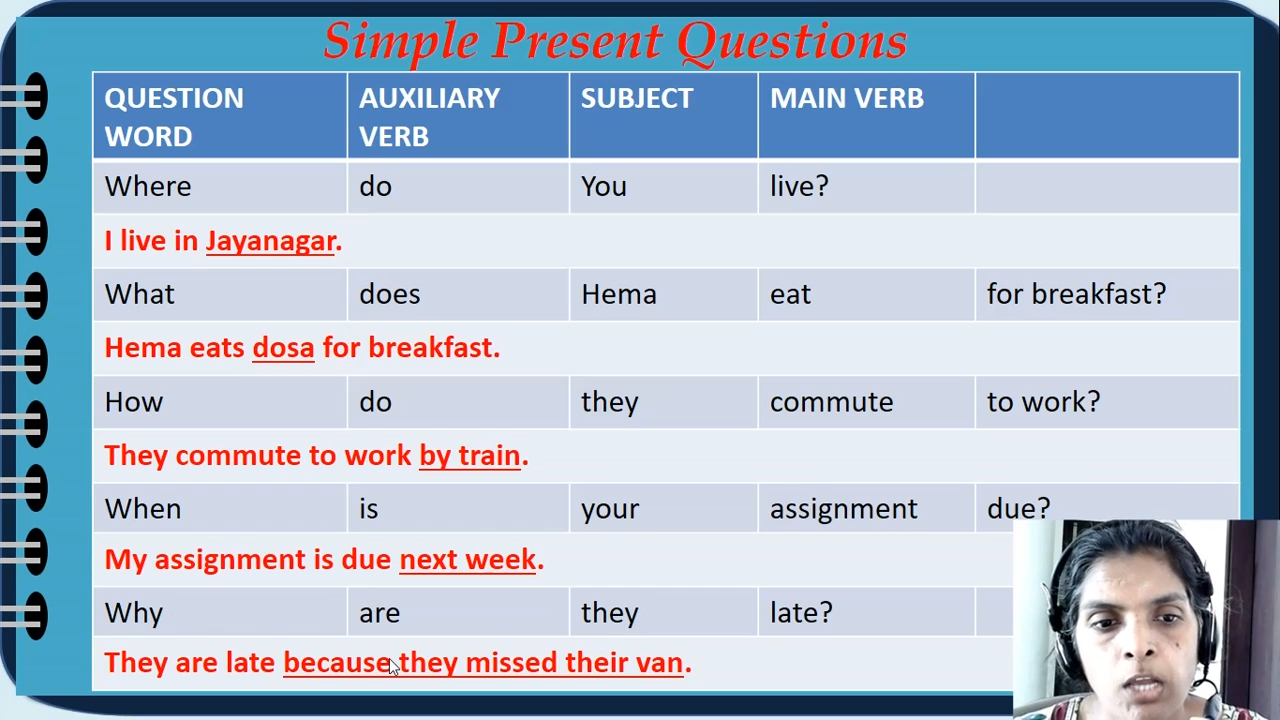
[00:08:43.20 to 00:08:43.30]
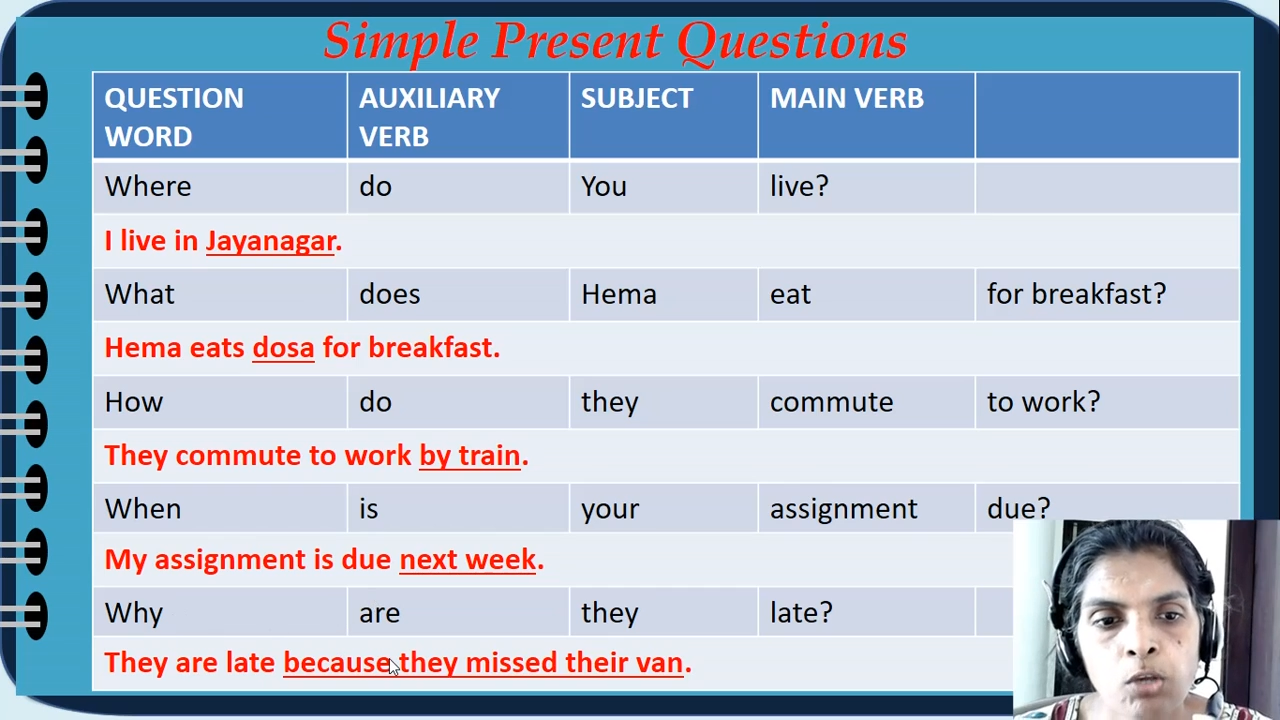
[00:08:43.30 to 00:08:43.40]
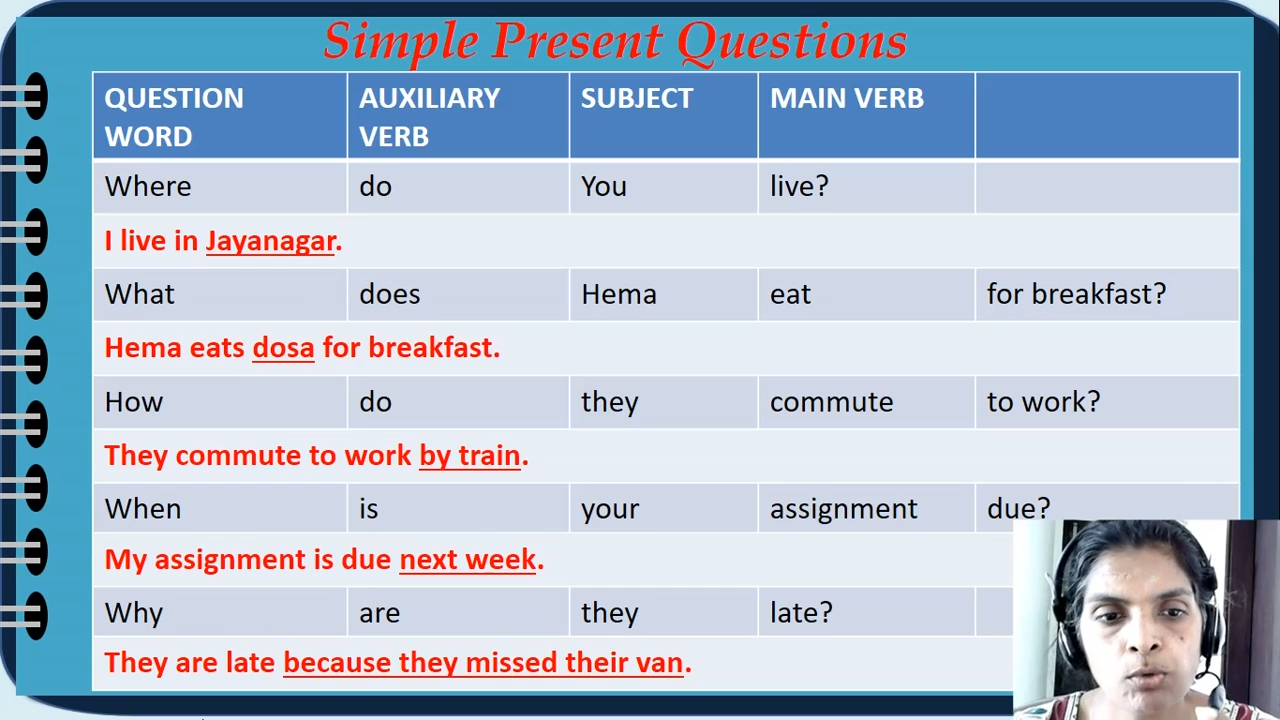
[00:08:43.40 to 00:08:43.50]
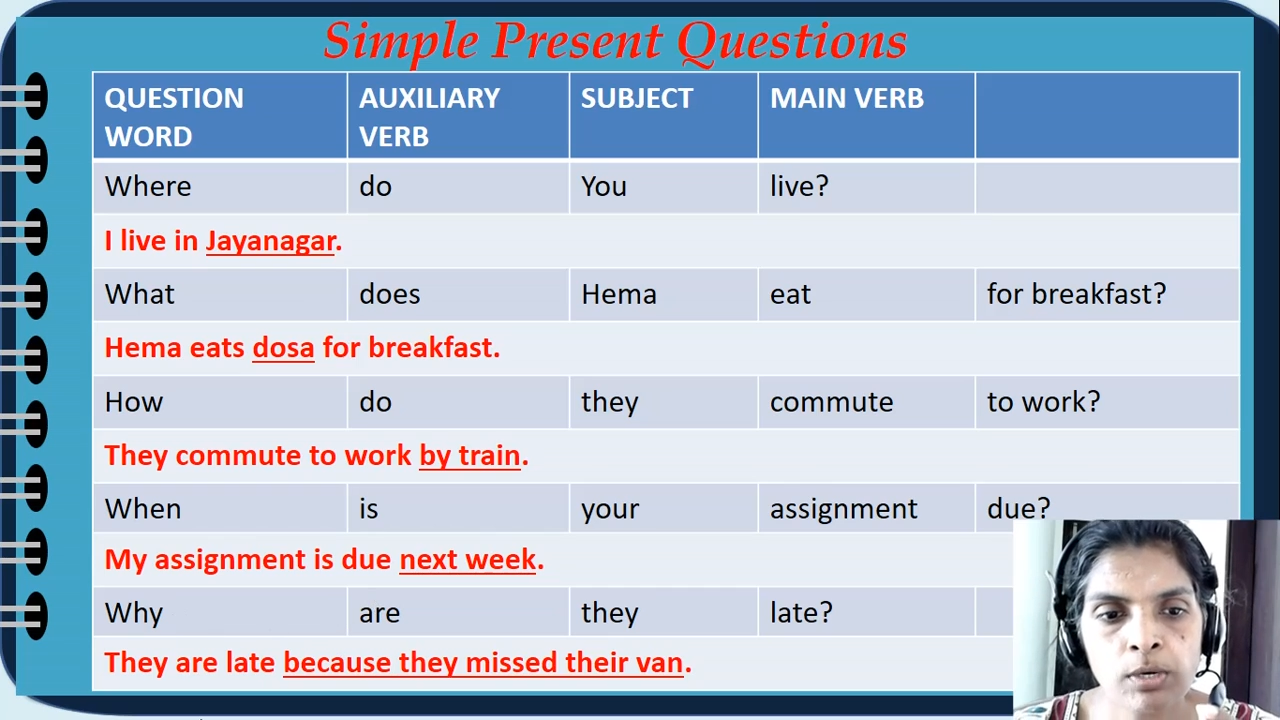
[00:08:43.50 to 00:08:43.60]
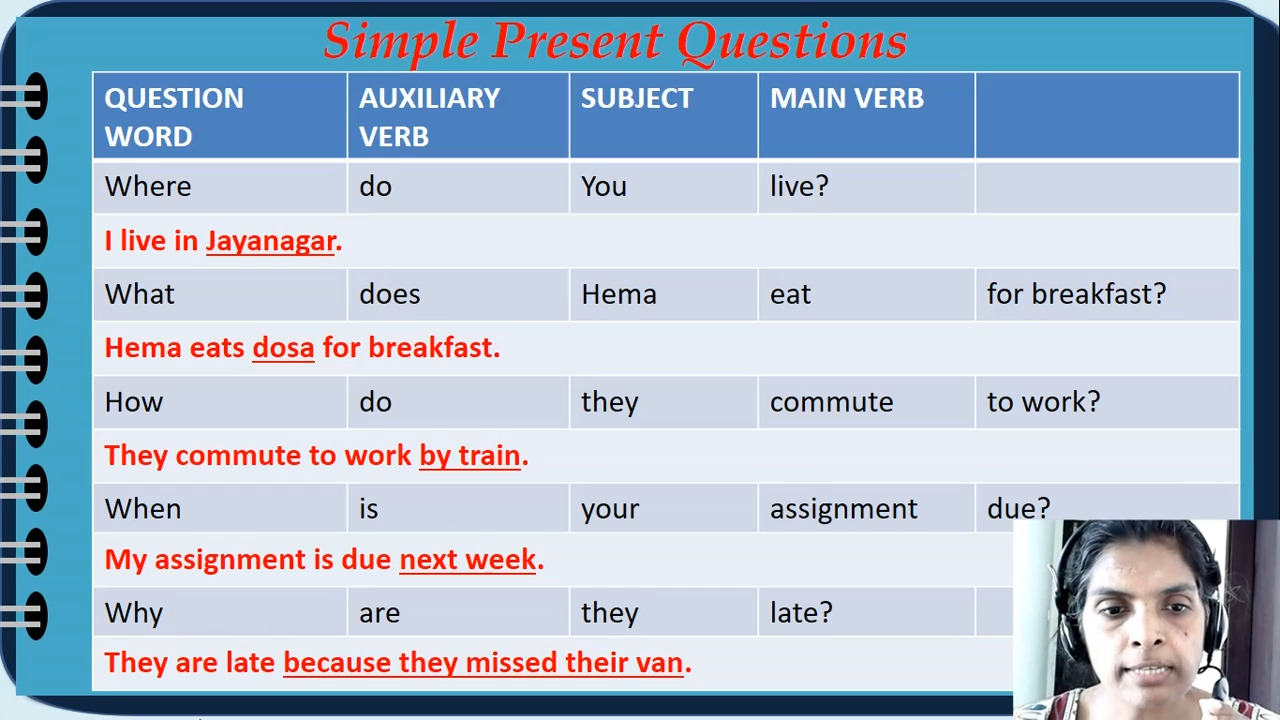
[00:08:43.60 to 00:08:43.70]

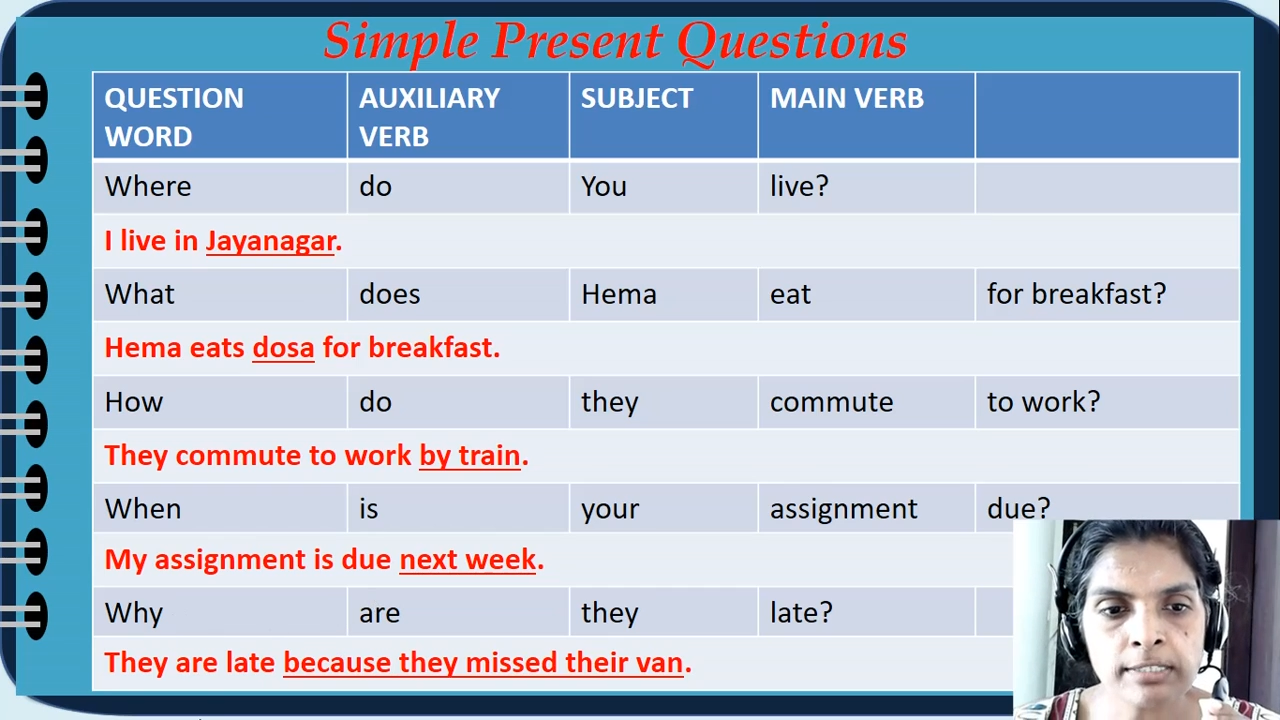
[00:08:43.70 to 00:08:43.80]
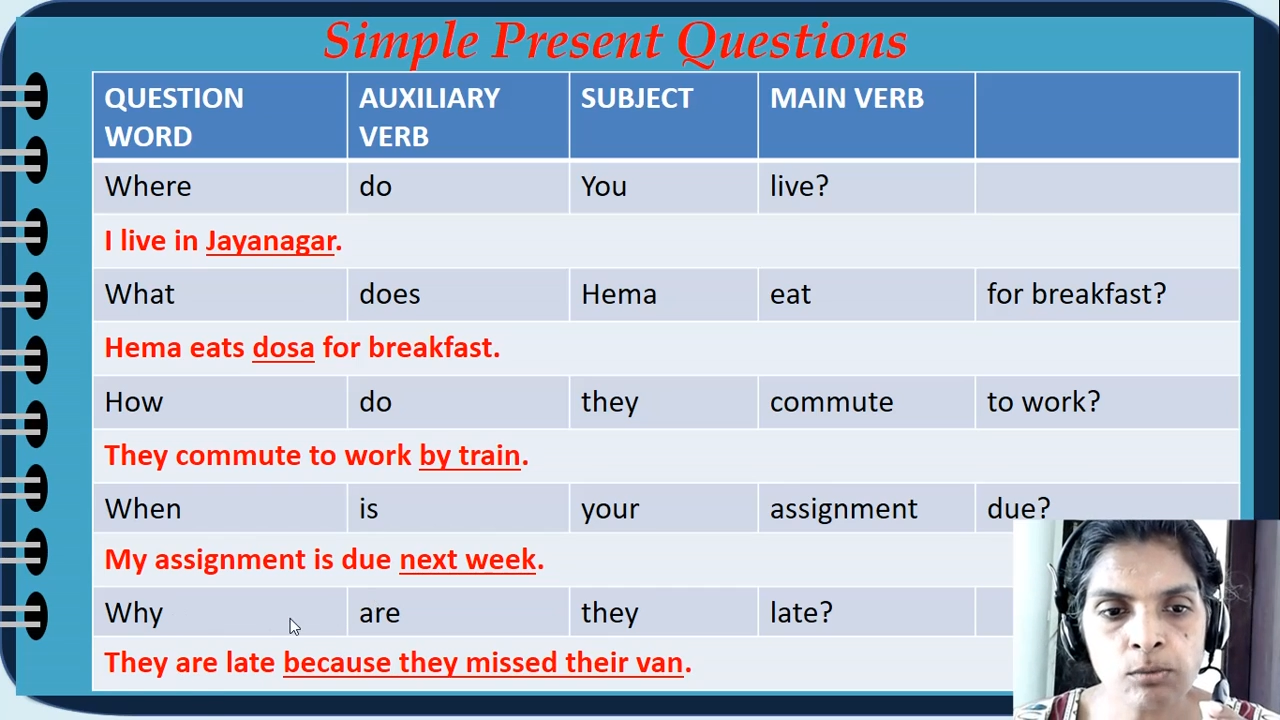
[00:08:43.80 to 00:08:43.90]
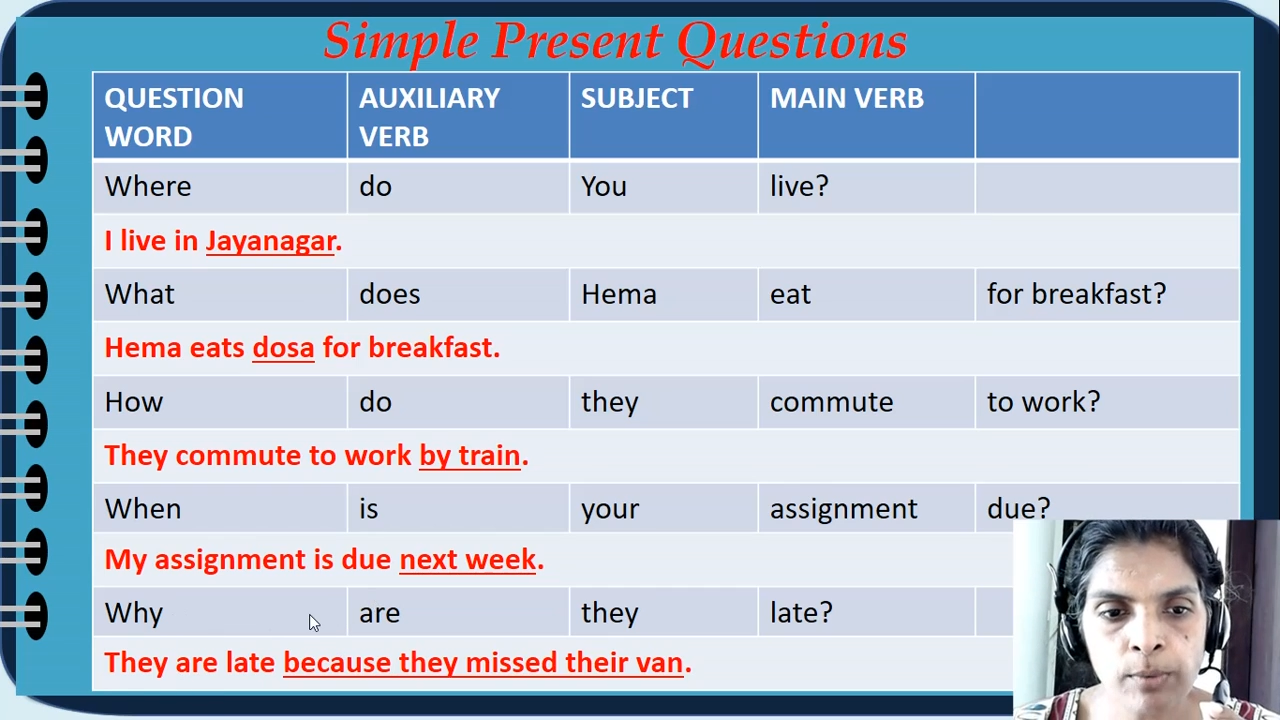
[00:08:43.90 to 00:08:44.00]
you will ask